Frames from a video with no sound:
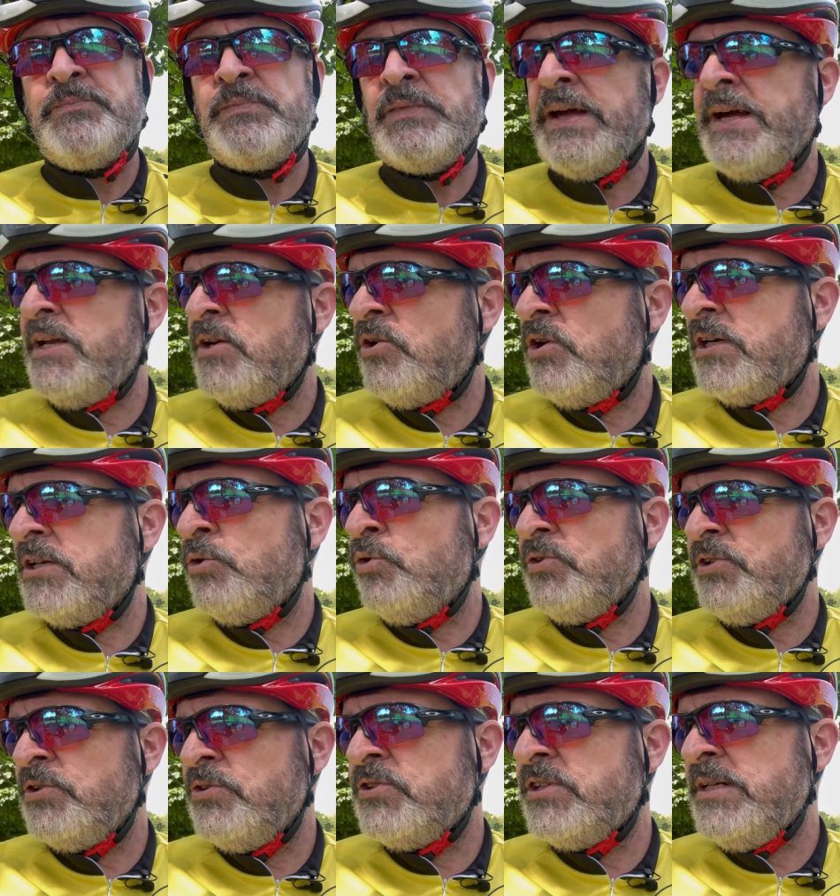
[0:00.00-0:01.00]
and I can
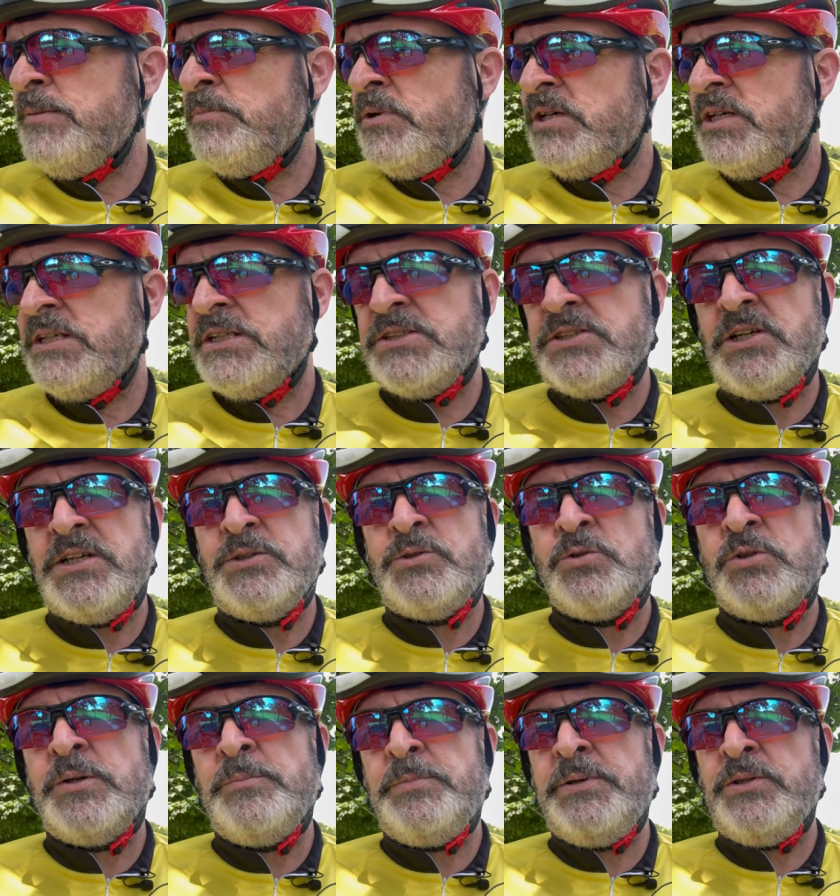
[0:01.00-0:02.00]
also see my
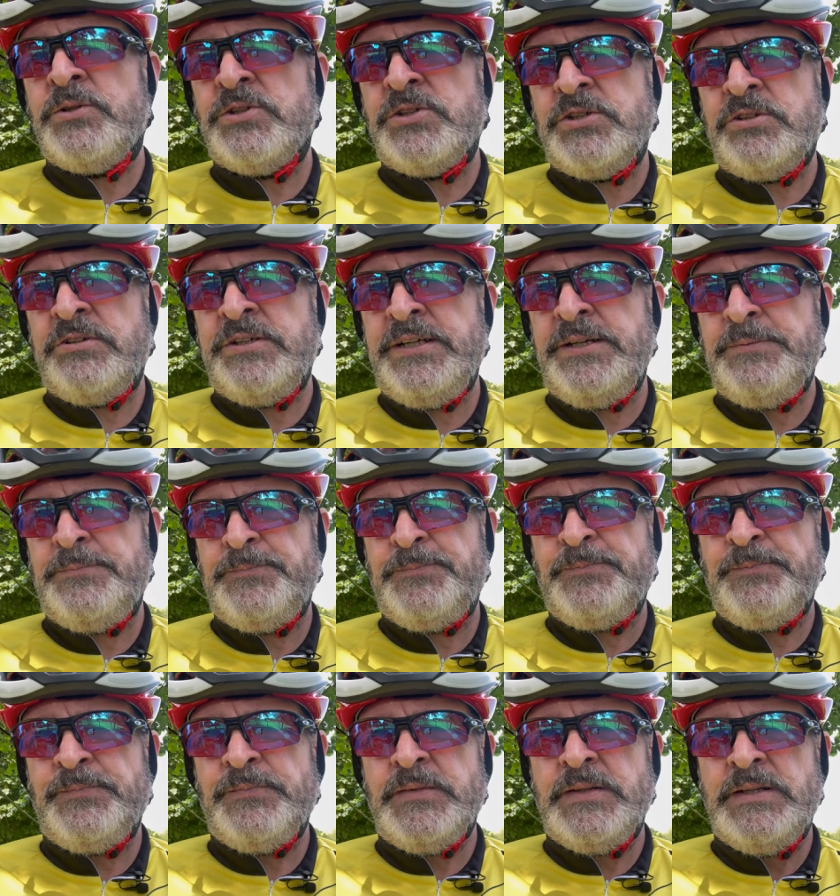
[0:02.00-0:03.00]
cycle computer screen
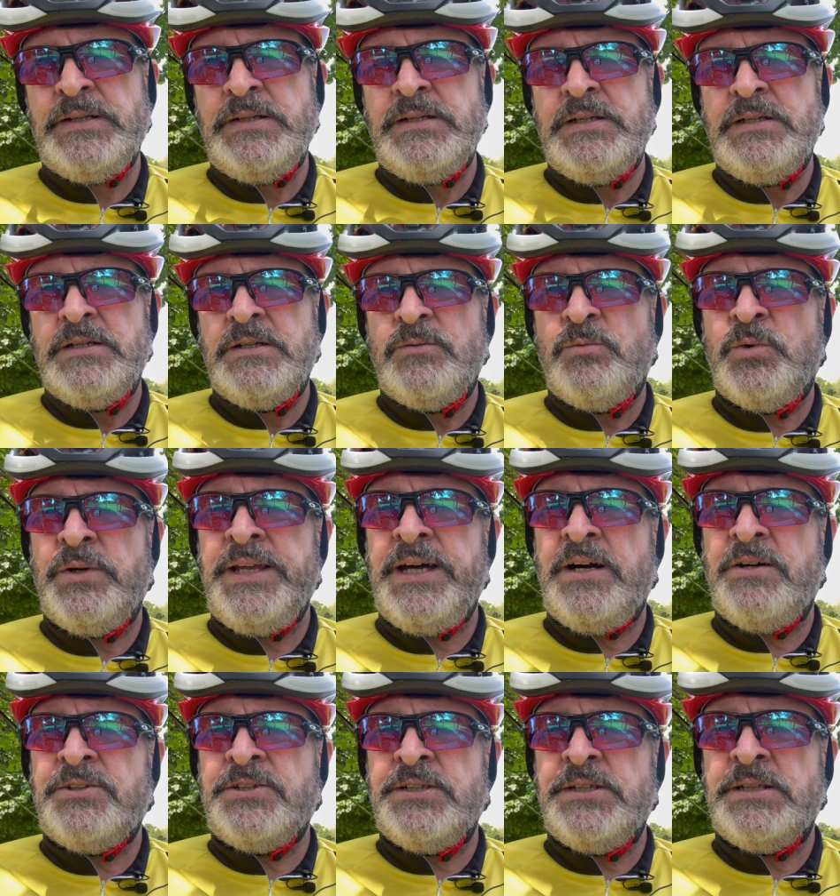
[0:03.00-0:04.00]

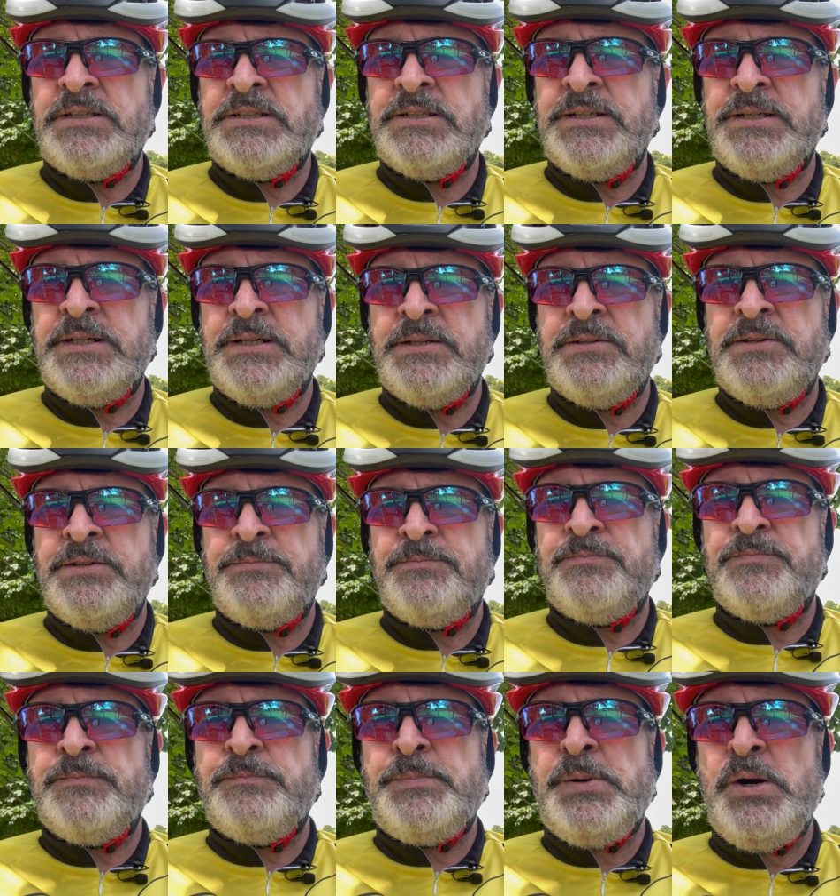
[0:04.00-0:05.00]
without it, uh, the
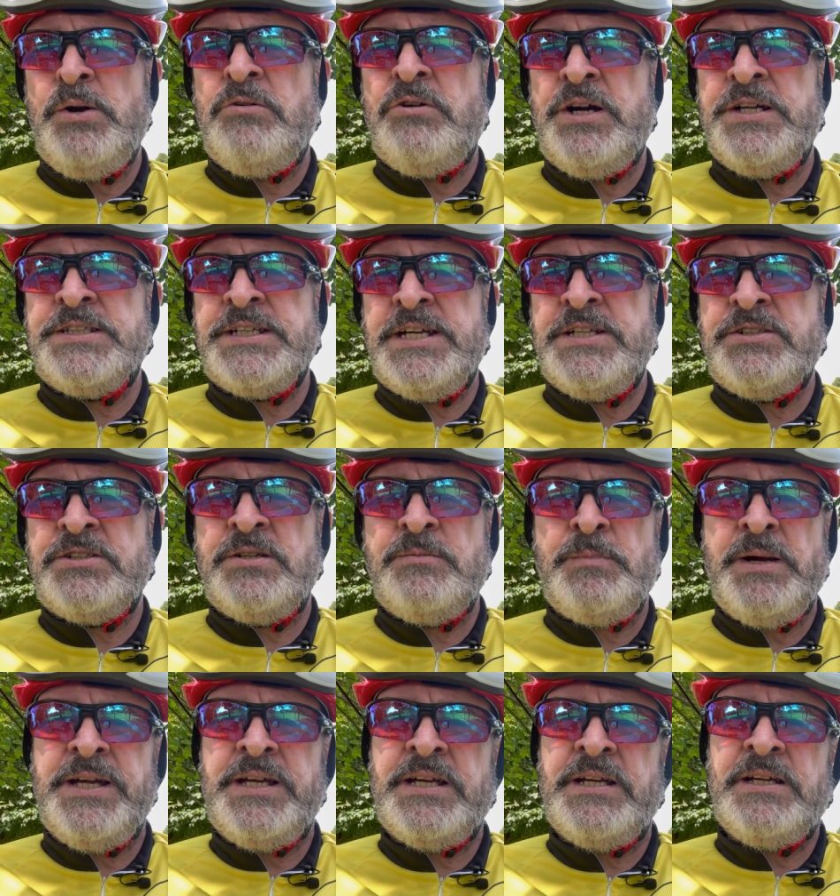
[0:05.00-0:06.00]
polarization
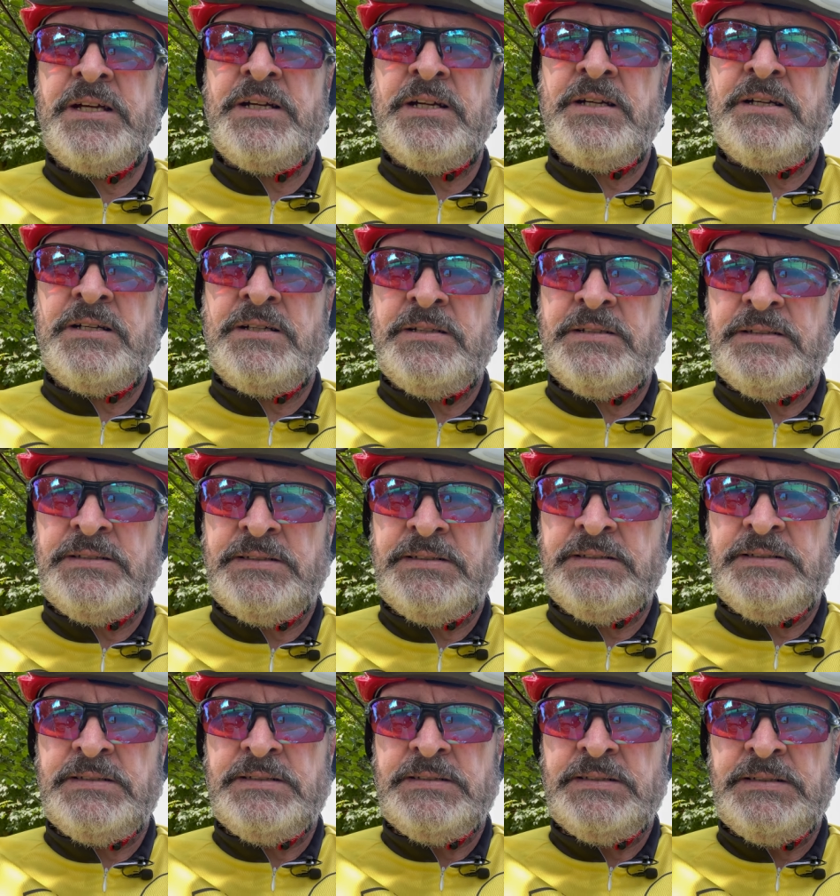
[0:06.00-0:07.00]
making a,
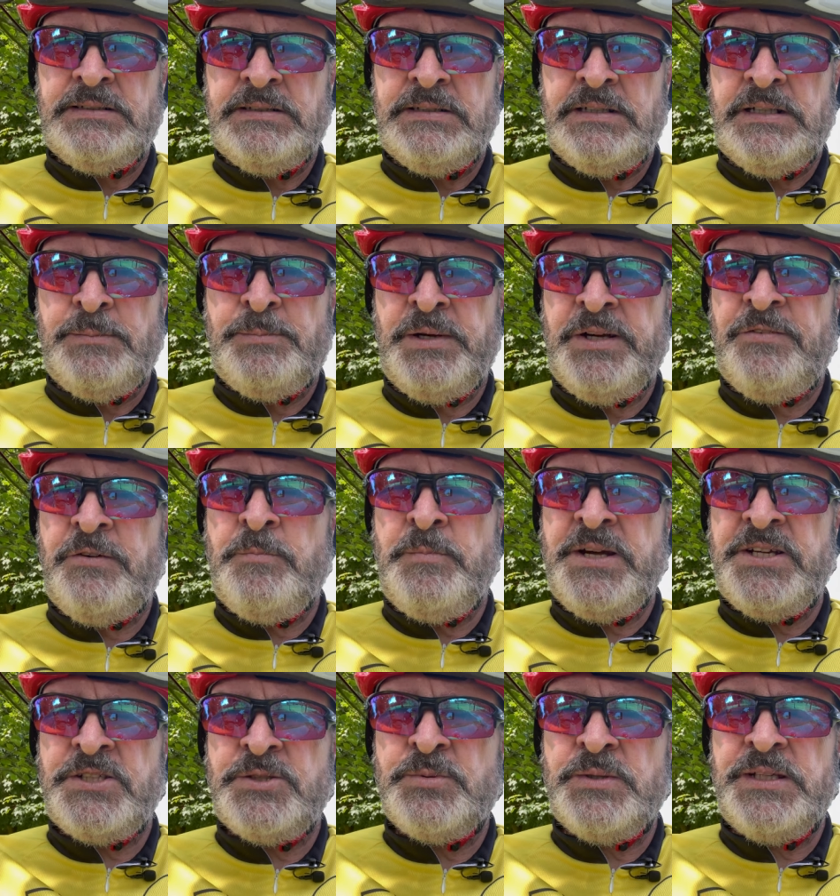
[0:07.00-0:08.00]
a bit of a
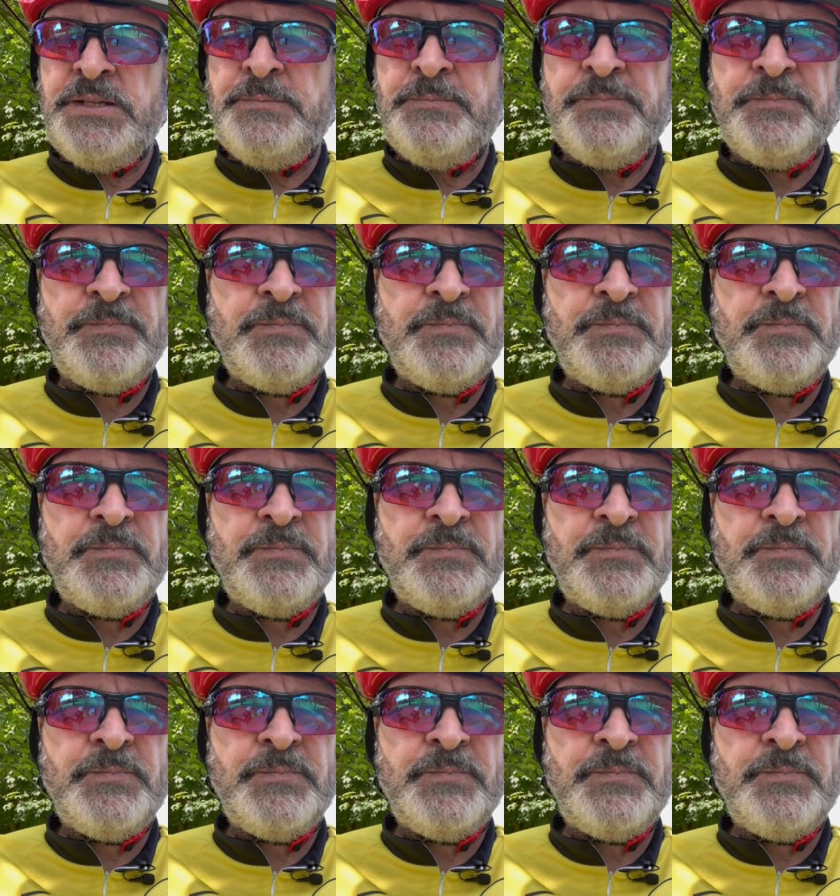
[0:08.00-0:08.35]
mess with it,